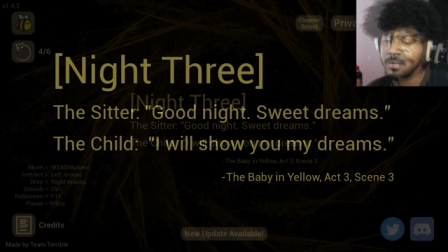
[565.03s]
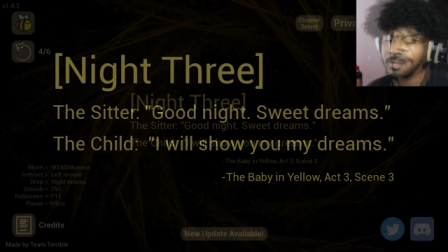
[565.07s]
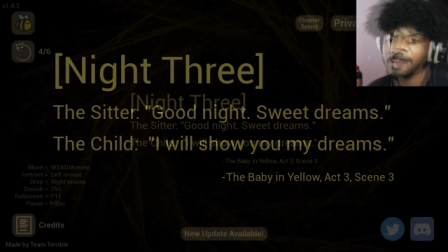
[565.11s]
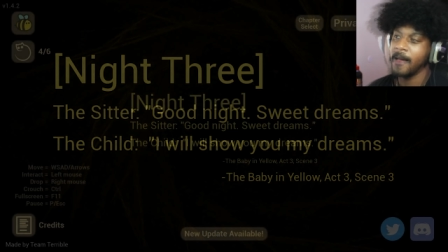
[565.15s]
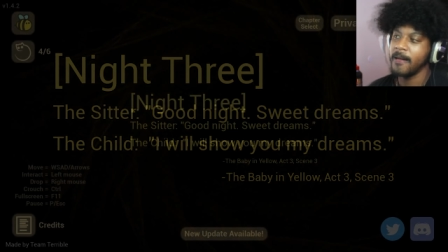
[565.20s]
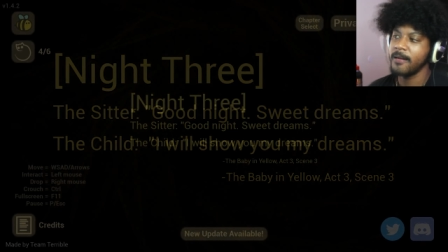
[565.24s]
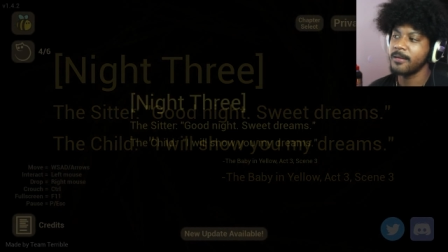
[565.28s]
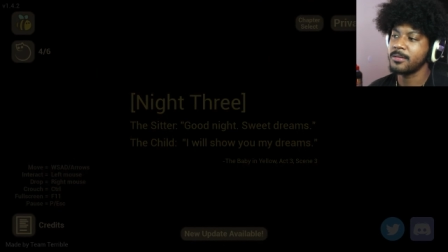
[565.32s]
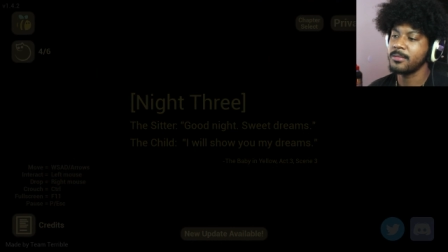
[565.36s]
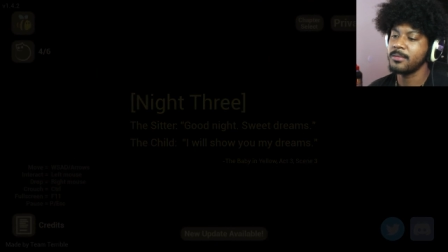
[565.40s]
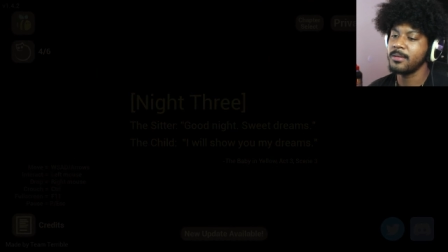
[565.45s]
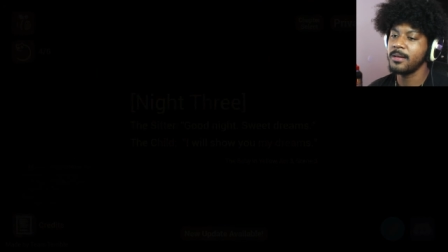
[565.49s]
All
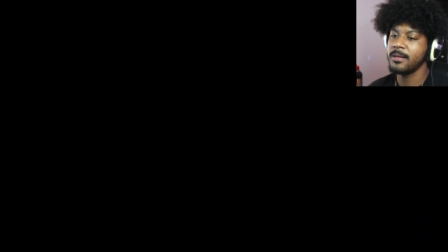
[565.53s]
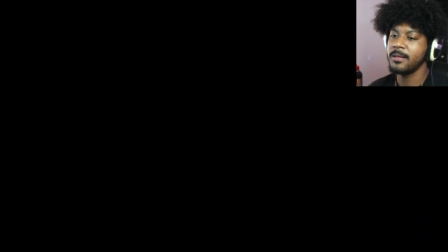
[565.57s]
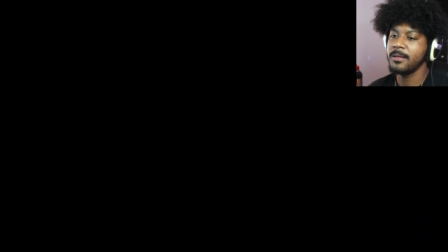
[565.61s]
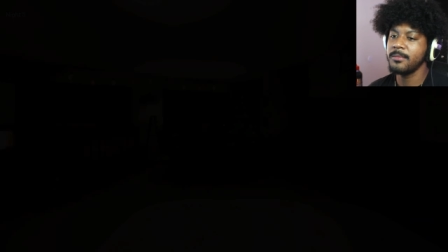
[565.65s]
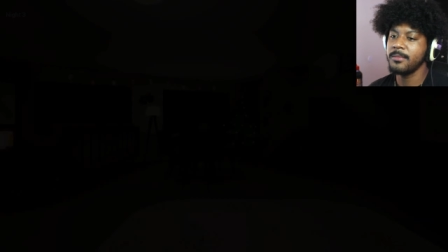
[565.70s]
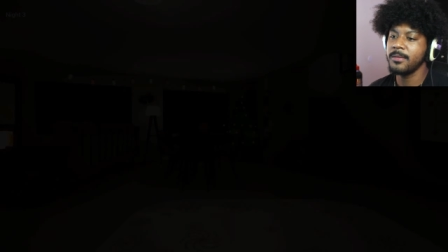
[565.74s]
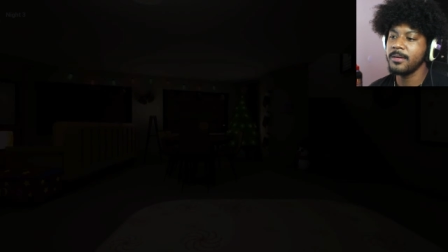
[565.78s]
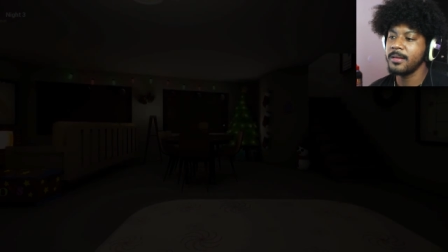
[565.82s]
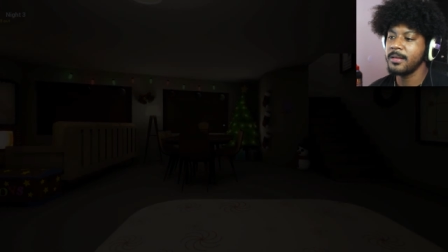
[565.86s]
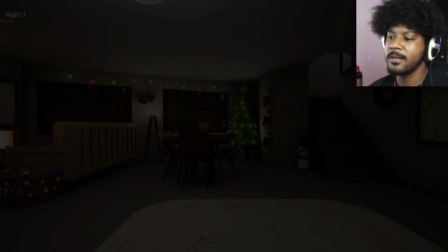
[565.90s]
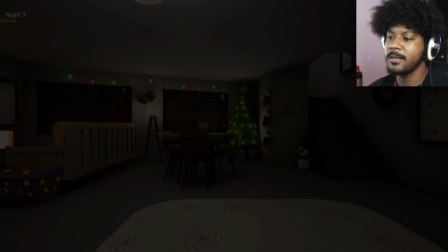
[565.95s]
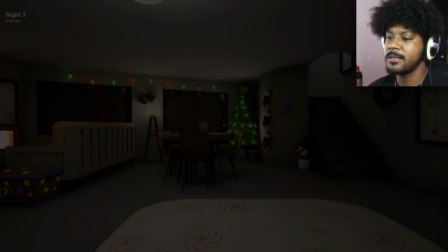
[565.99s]
right, so nothing
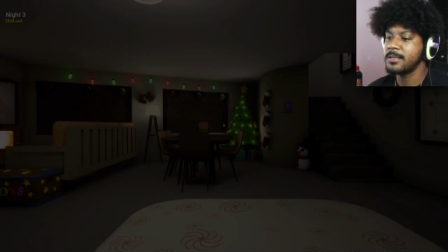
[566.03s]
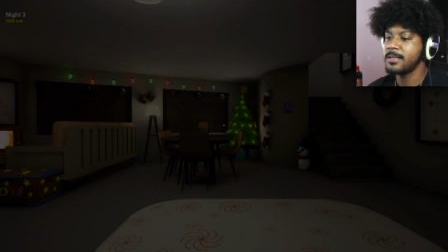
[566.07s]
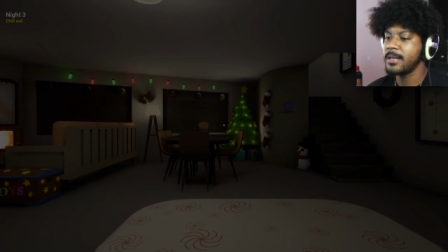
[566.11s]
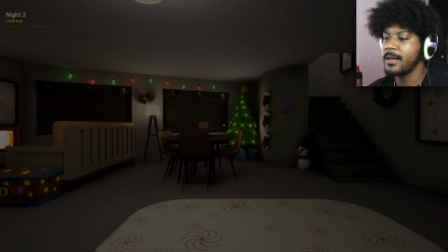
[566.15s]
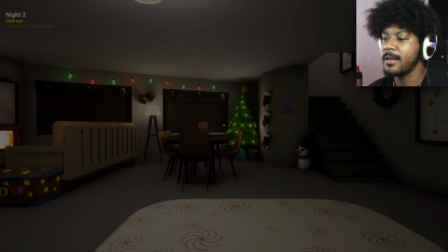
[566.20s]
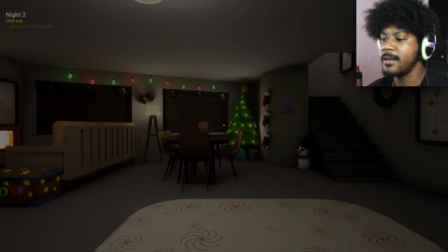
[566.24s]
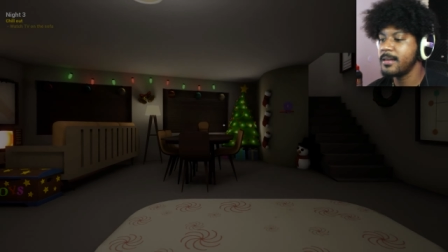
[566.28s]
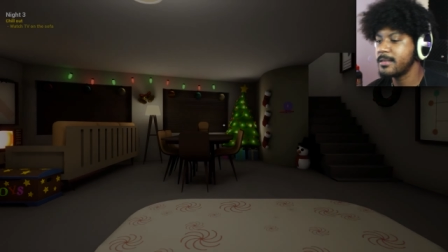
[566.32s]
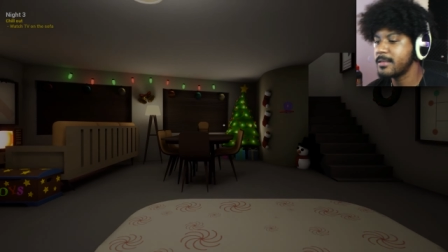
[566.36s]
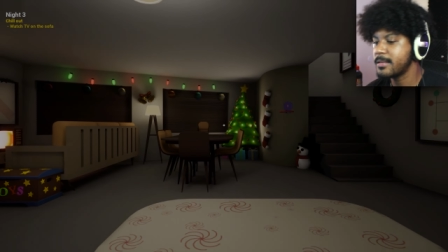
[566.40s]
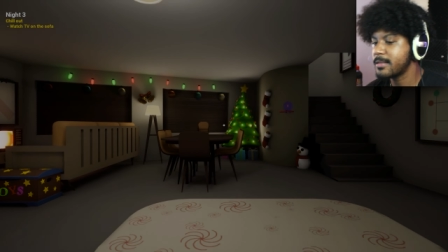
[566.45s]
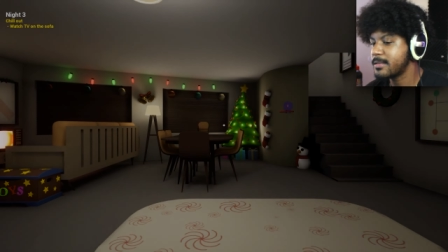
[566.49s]
really
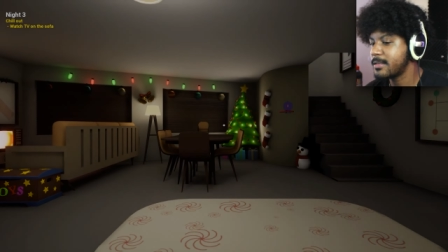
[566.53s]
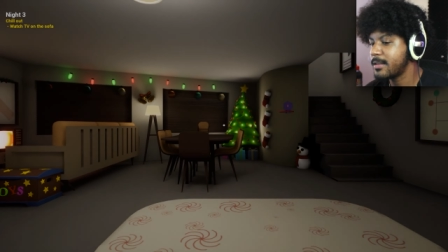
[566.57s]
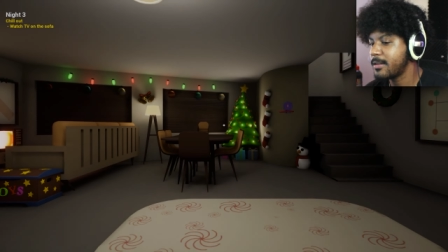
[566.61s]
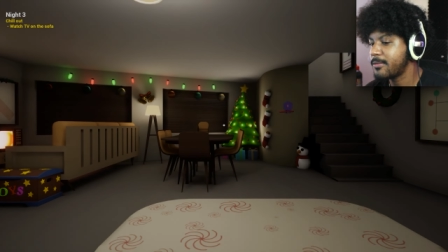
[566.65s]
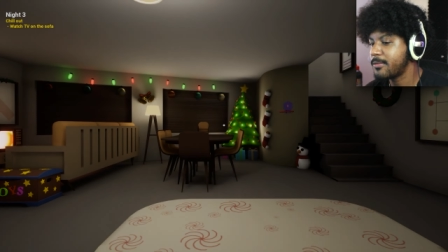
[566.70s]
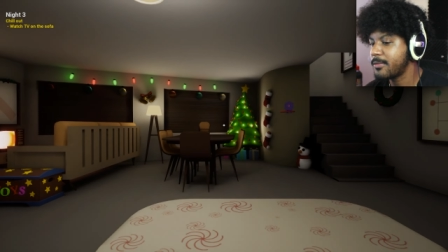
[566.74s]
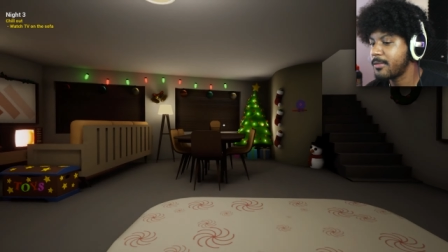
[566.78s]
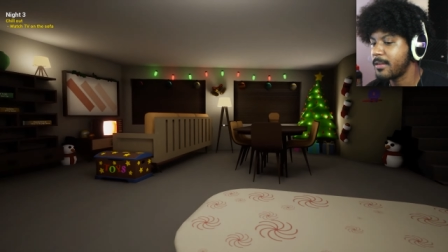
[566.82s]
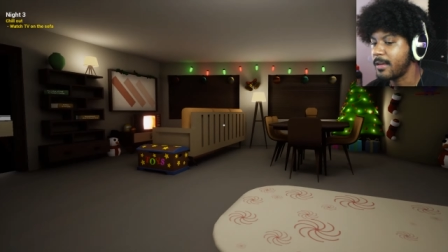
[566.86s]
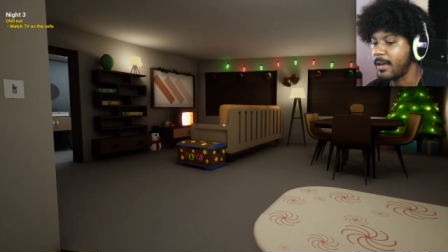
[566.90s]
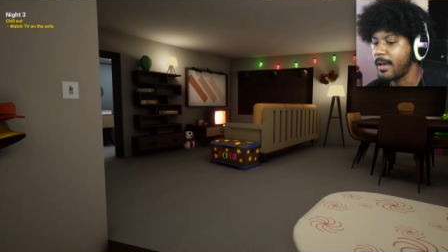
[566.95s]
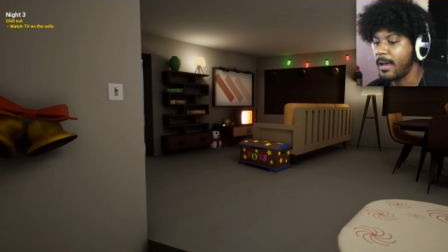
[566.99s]
changed except
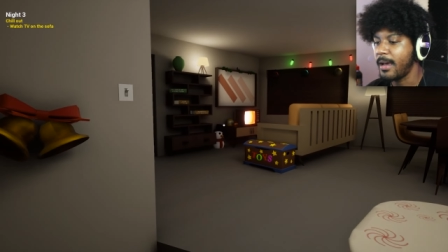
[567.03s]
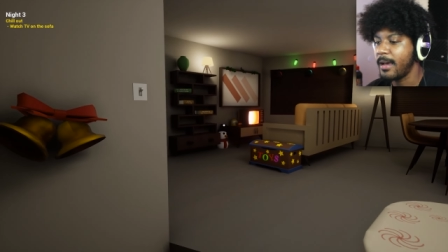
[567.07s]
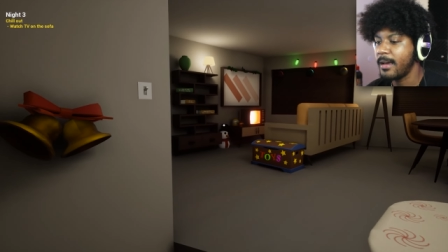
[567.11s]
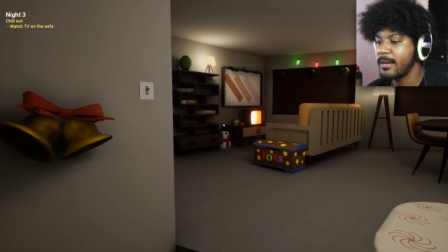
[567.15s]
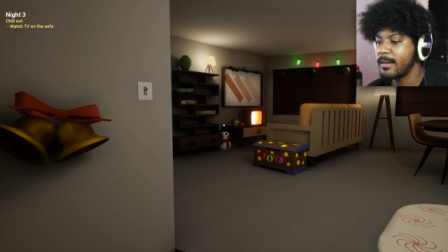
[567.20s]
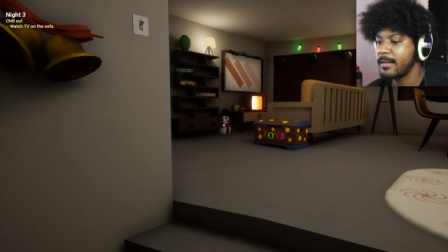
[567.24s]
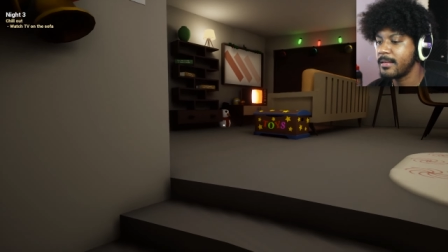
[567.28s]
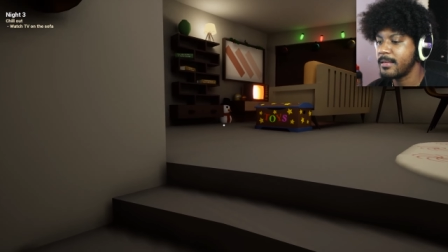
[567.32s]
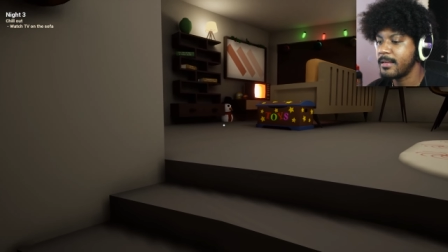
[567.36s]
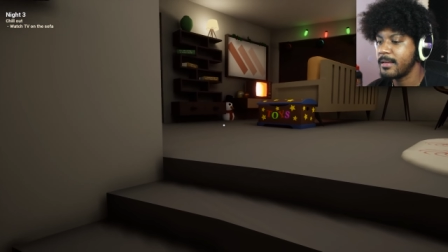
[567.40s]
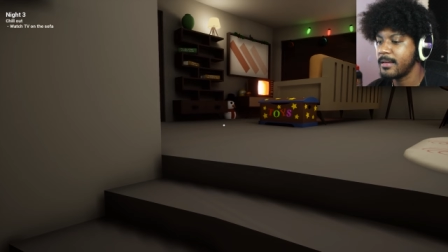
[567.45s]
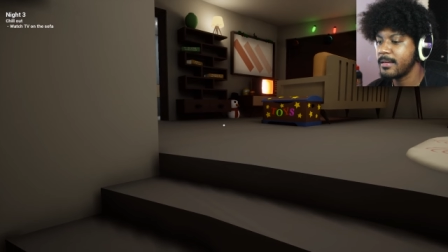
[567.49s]
for the
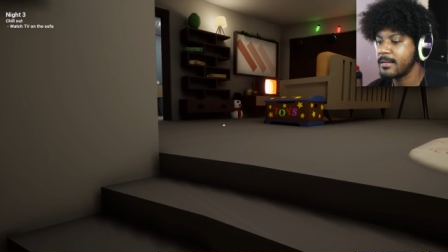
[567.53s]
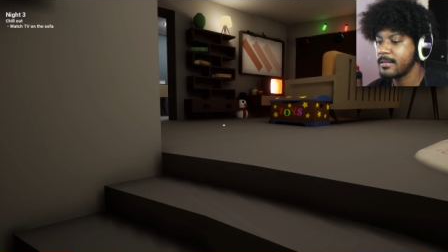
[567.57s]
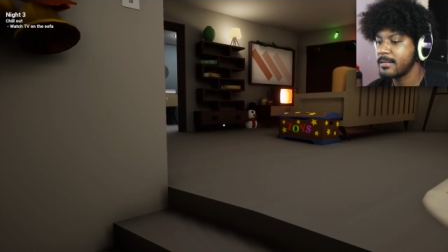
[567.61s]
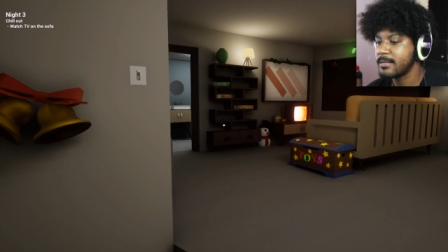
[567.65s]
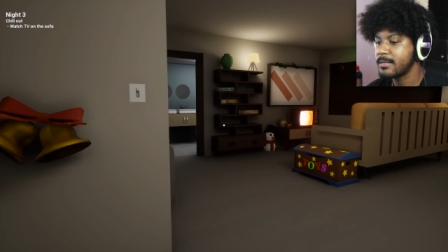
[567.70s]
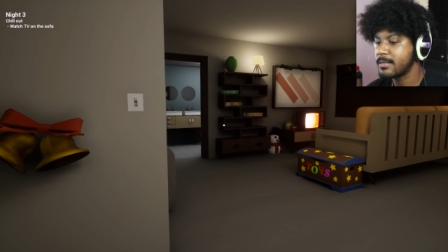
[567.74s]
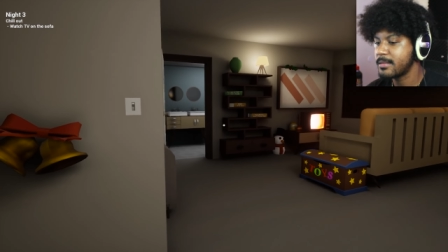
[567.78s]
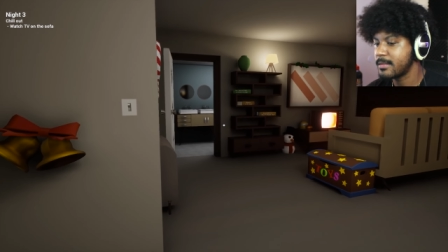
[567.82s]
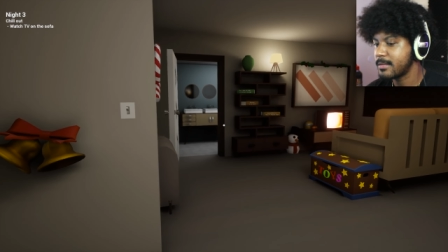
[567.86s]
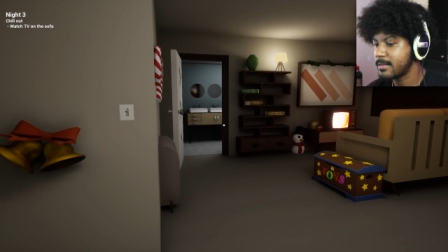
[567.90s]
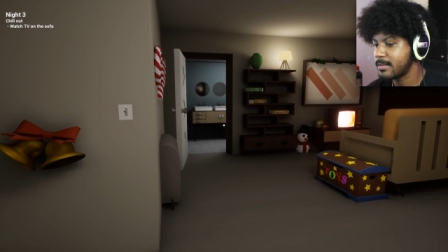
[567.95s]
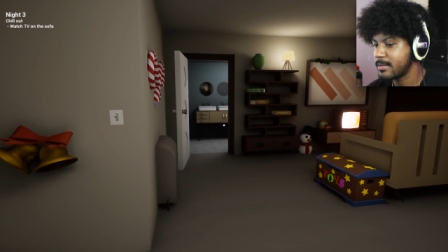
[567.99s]
added
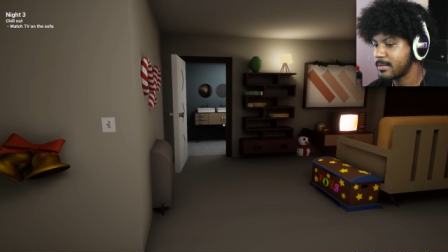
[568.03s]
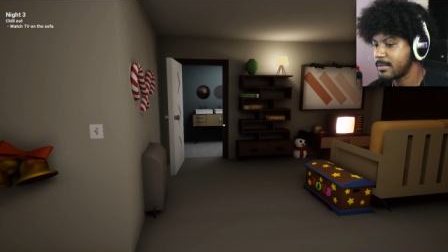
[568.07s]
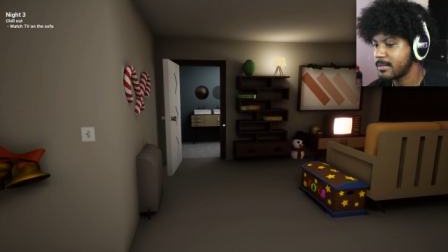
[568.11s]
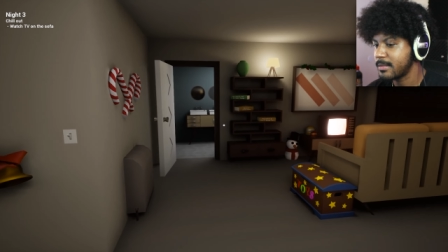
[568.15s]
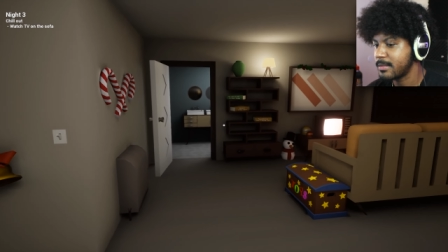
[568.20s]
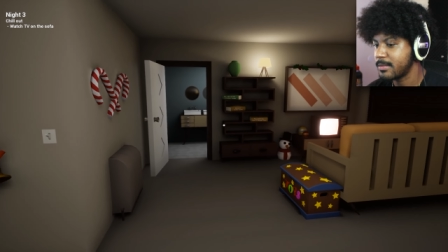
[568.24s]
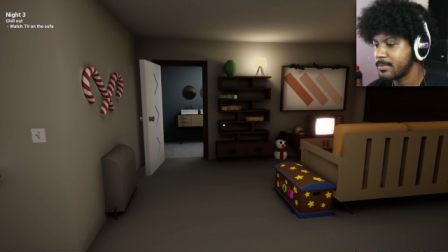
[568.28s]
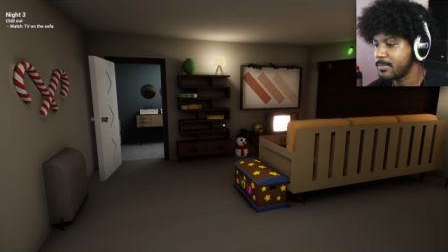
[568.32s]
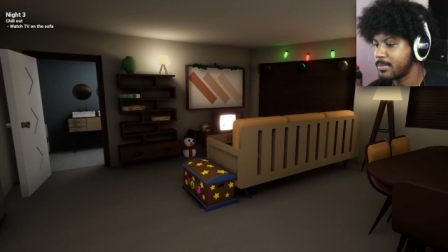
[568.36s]
things. It's